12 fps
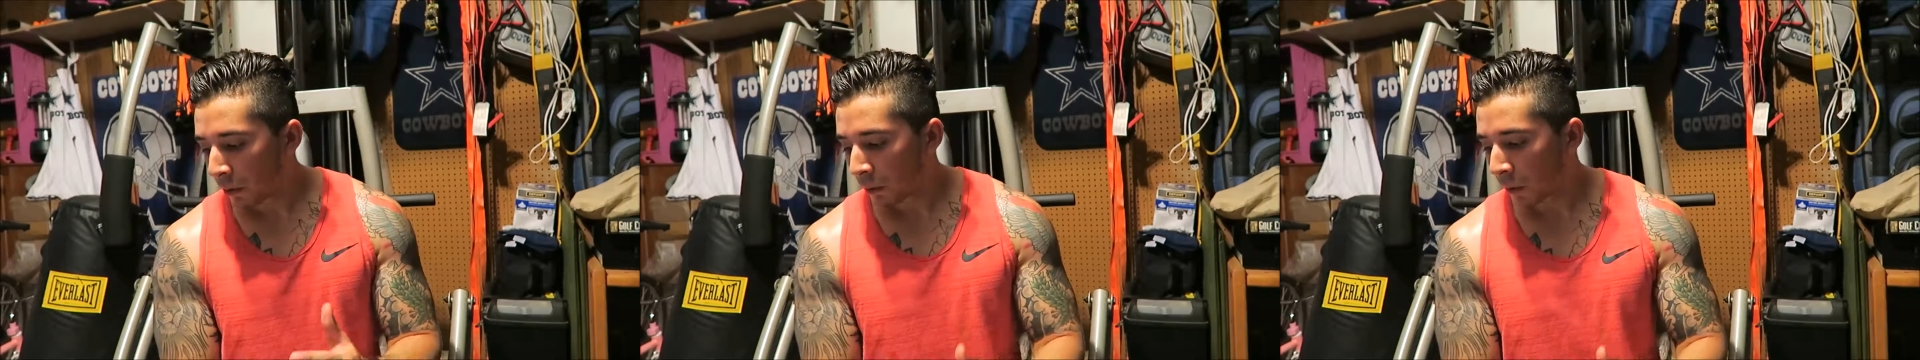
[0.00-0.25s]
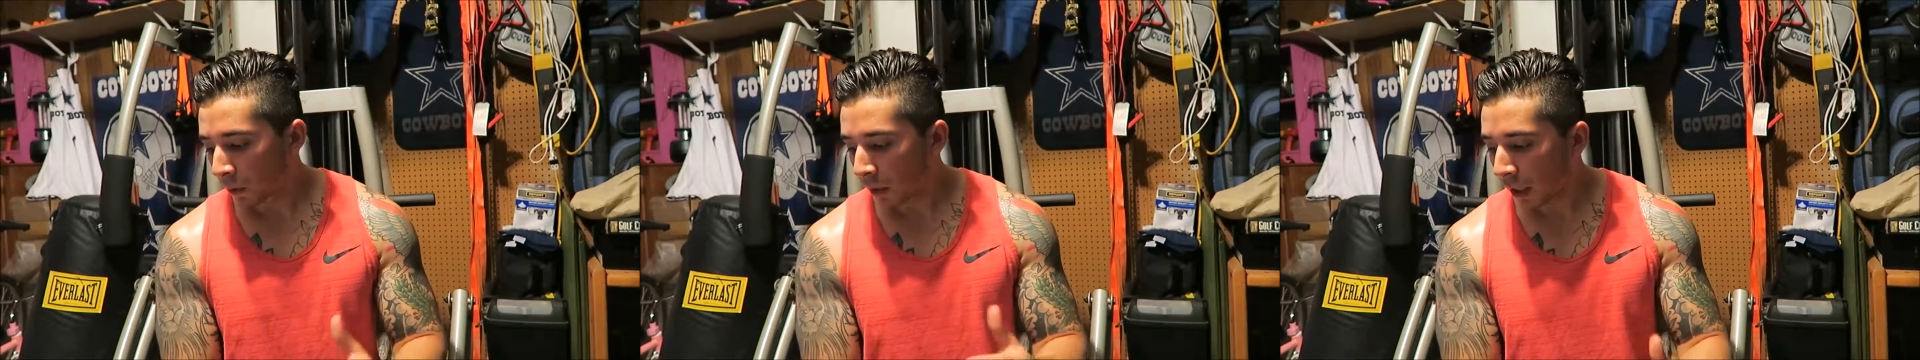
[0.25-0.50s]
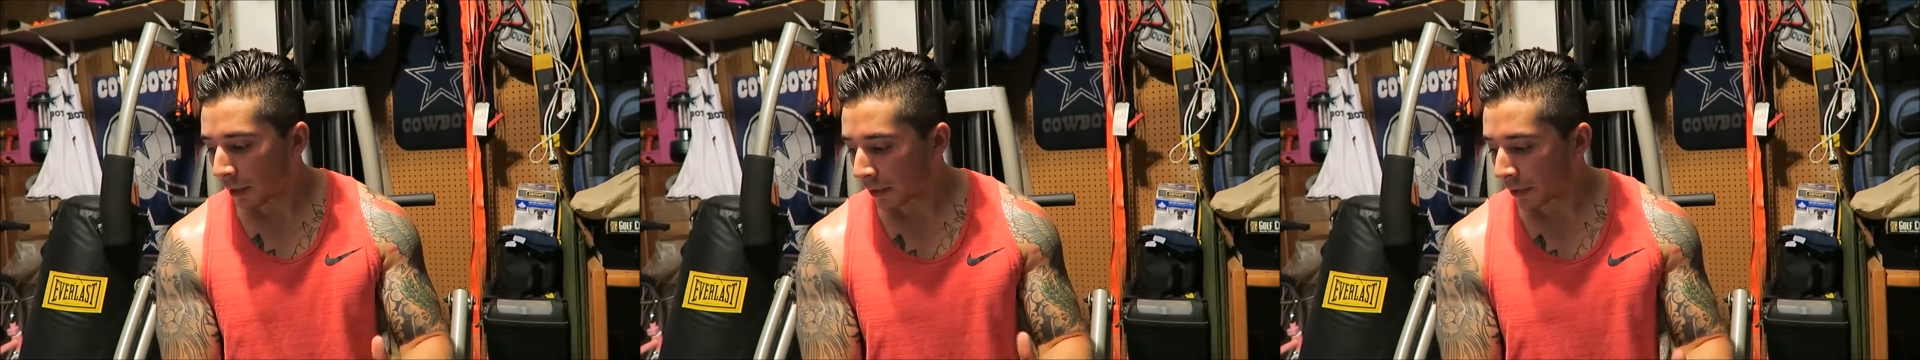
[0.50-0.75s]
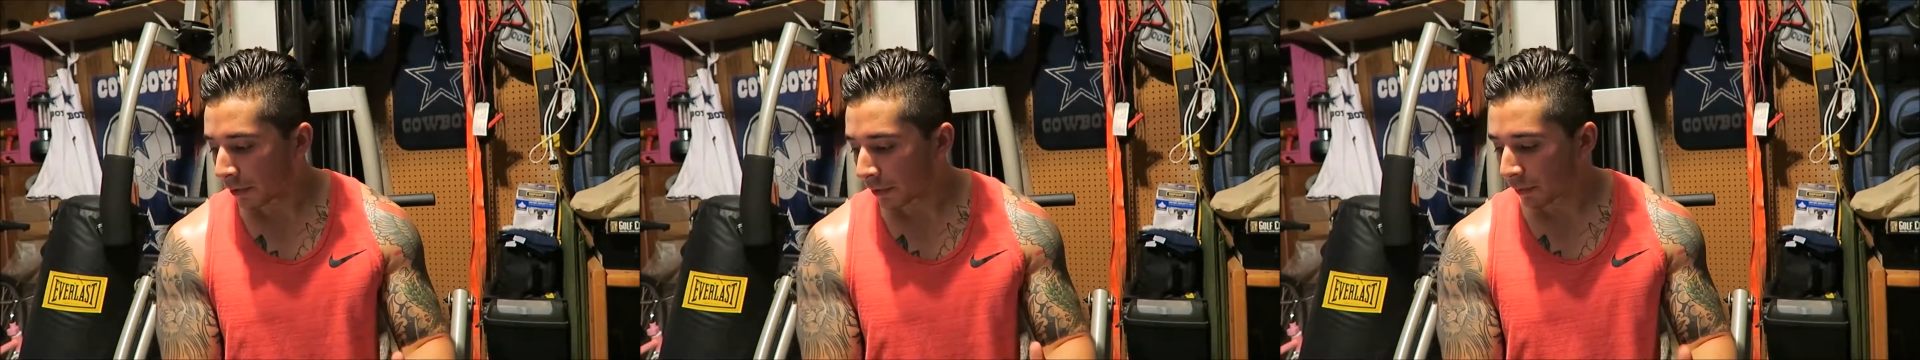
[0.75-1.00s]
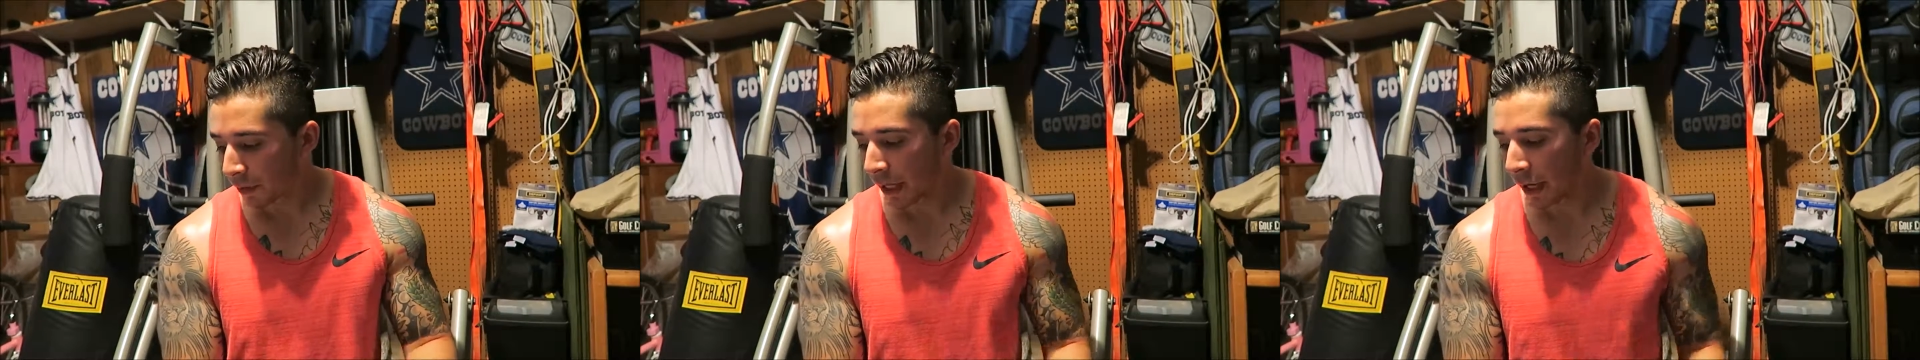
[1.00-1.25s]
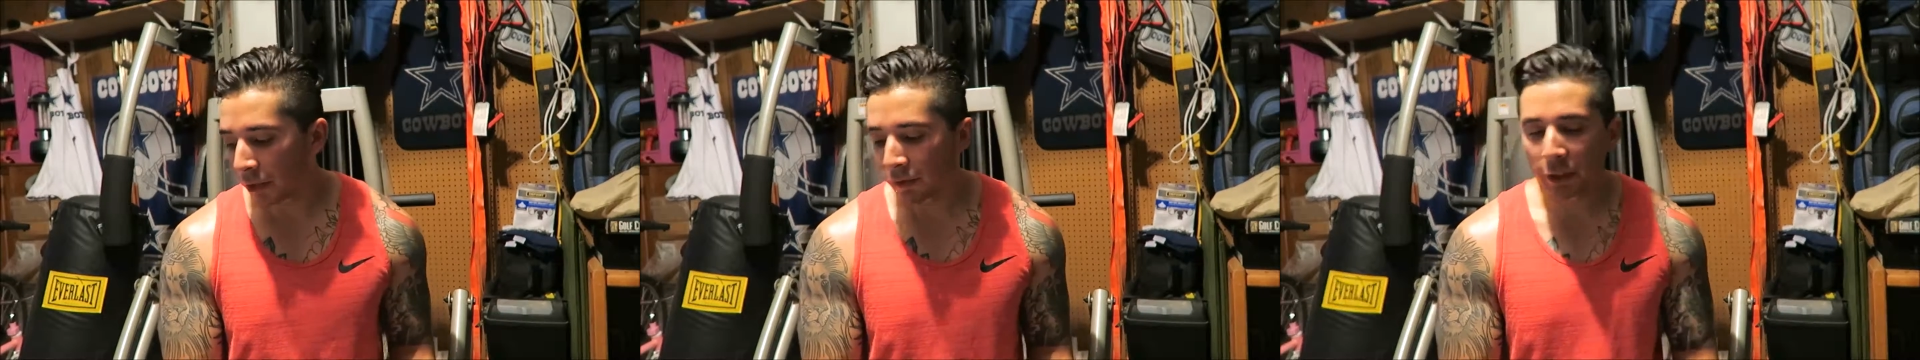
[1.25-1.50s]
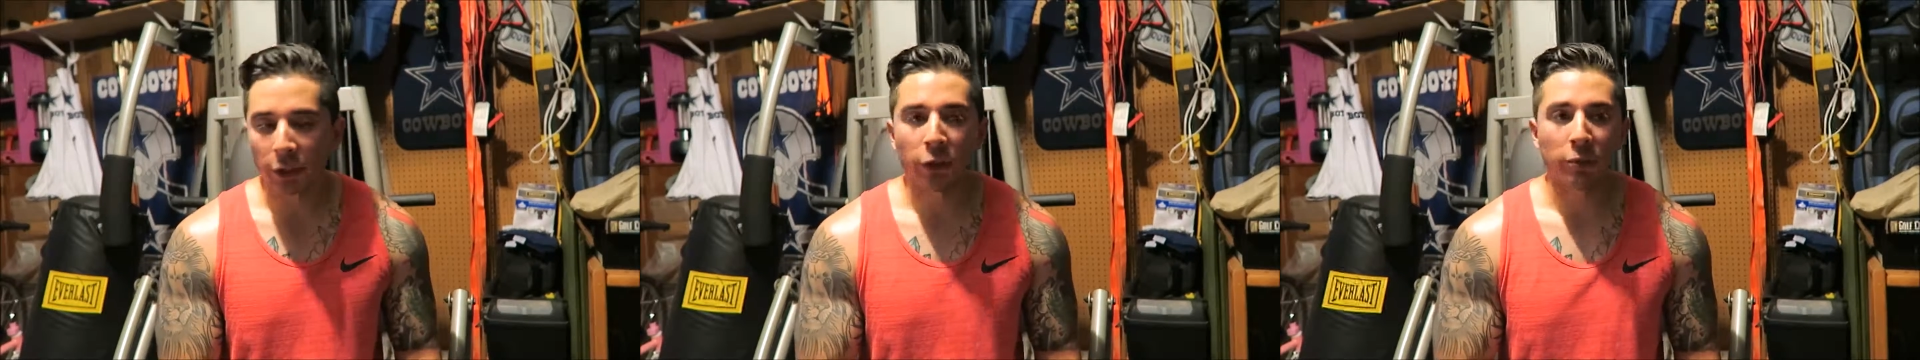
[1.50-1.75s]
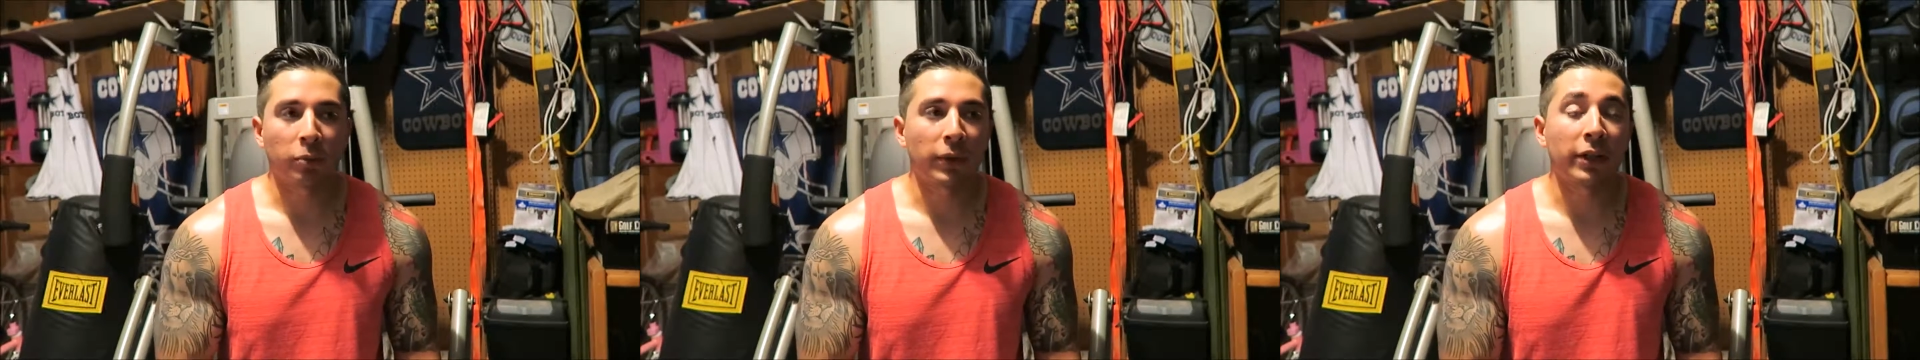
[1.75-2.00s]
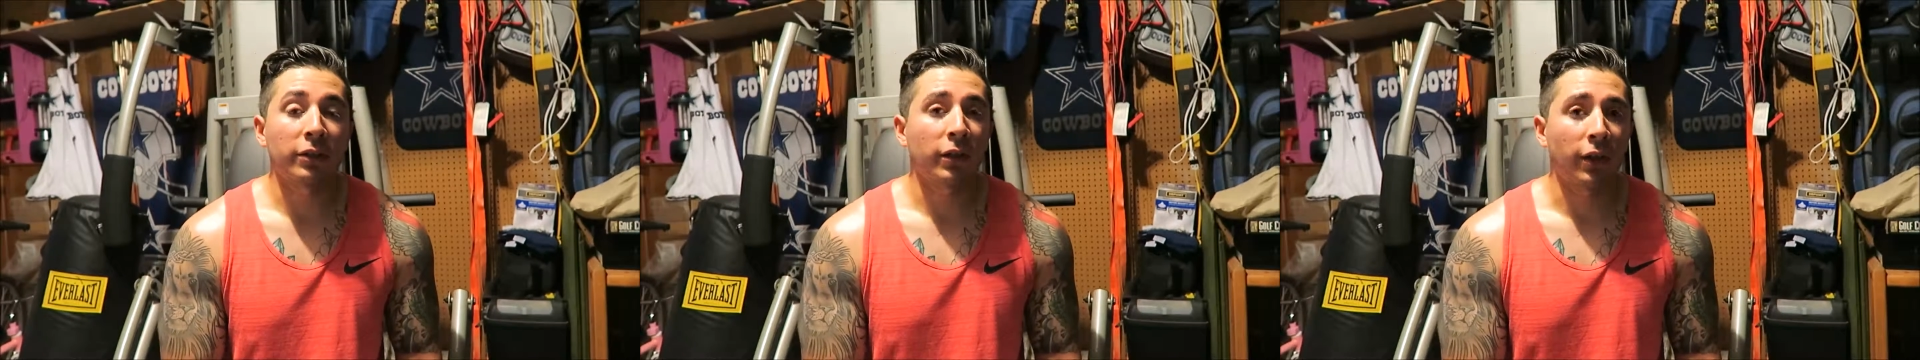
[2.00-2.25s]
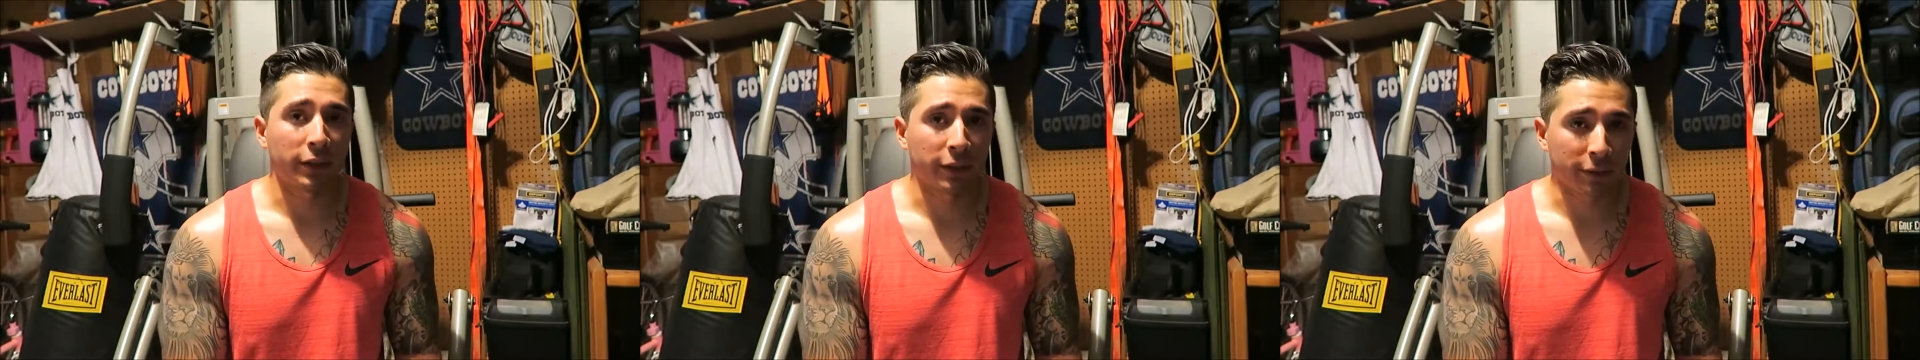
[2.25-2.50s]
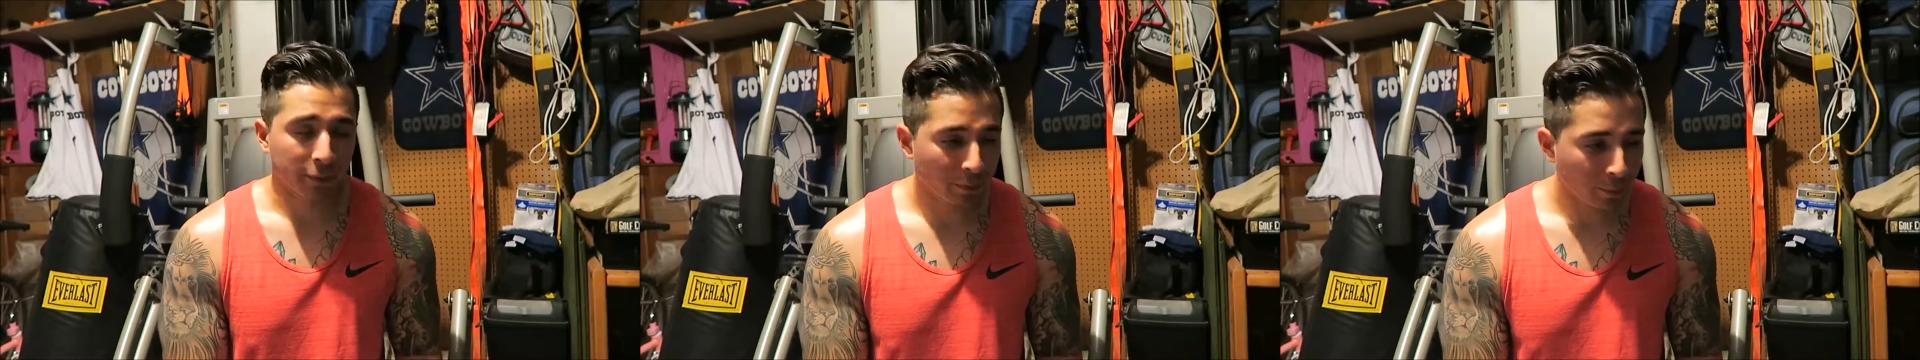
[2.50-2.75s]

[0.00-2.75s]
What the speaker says: will lock you out of your own prayer closet.